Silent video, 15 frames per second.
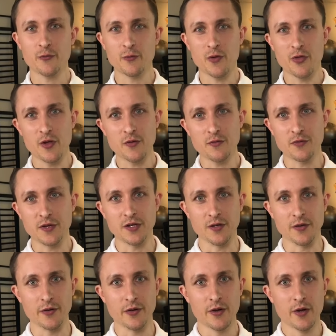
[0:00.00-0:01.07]
with their
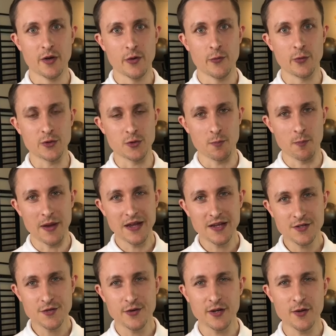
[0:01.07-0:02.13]
finger, which may
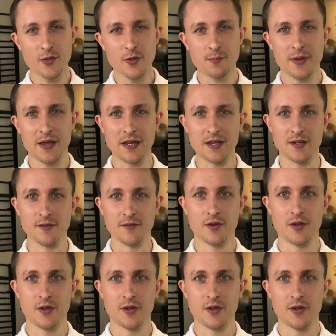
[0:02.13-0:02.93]
trigger the pain.